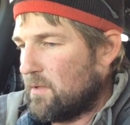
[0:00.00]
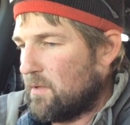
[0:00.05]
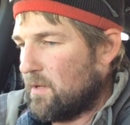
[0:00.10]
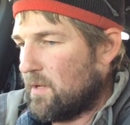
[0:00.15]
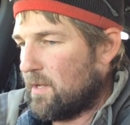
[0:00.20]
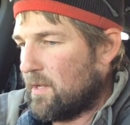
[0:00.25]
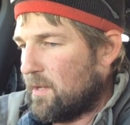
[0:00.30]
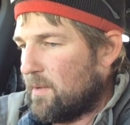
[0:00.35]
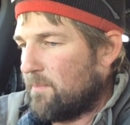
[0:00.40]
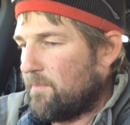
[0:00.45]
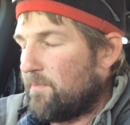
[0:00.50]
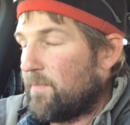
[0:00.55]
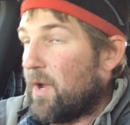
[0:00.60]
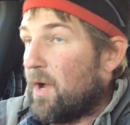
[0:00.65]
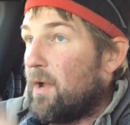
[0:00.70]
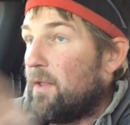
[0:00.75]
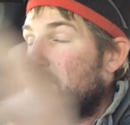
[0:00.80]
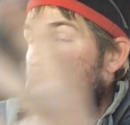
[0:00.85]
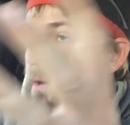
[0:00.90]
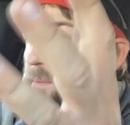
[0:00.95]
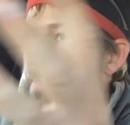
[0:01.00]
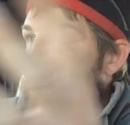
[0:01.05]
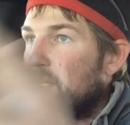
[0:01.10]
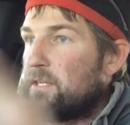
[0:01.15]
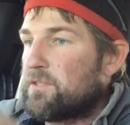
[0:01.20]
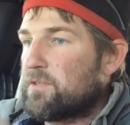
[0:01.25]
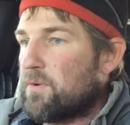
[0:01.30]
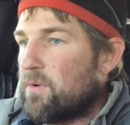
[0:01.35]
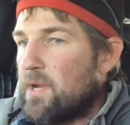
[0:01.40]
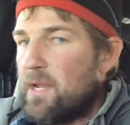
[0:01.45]
on their
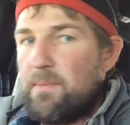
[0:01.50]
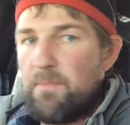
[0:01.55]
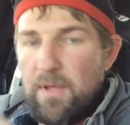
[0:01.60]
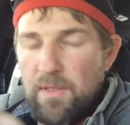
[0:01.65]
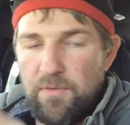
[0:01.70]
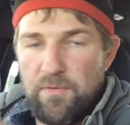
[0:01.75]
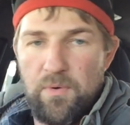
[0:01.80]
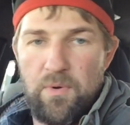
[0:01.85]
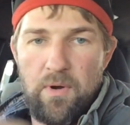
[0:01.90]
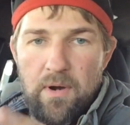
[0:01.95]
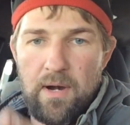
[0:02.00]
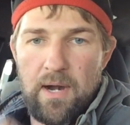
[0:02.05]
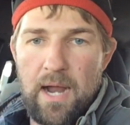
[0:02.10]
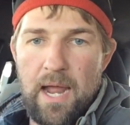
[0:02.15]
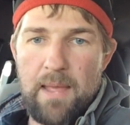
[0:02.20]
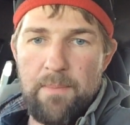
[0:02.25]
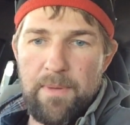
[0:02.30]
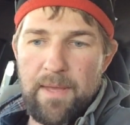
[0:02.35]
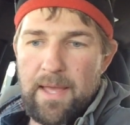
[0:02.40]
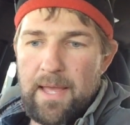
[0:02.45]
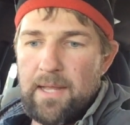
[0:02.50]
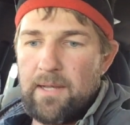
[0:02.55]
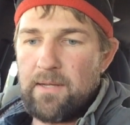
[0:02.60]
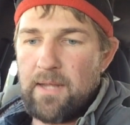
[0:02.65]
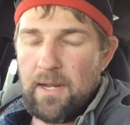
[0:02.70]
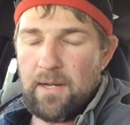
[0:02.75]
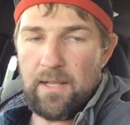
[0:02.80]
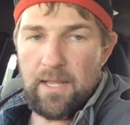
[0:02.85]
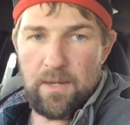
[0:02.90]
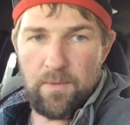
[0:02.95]
big screen, but through our iPad,
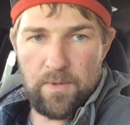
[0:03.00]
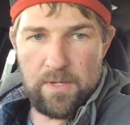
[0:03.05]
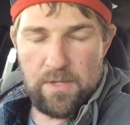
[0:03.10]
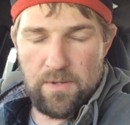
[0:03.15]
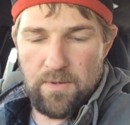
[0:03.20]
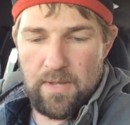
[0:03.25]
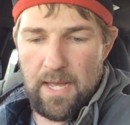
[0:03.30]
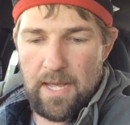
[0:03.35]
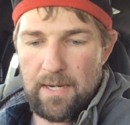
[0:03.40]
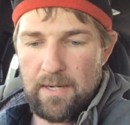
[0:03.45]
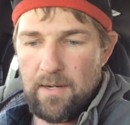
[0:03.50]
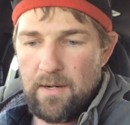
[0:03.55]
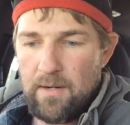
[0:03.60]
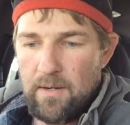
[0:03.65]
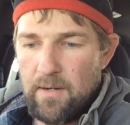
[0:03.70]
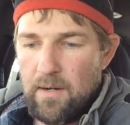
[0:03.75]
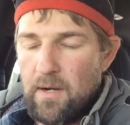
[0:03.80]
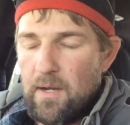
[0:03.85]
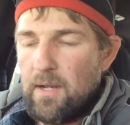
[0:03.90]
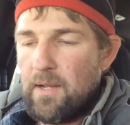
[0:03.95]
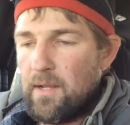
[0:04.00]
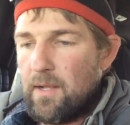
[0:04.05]
kind of like what you got here,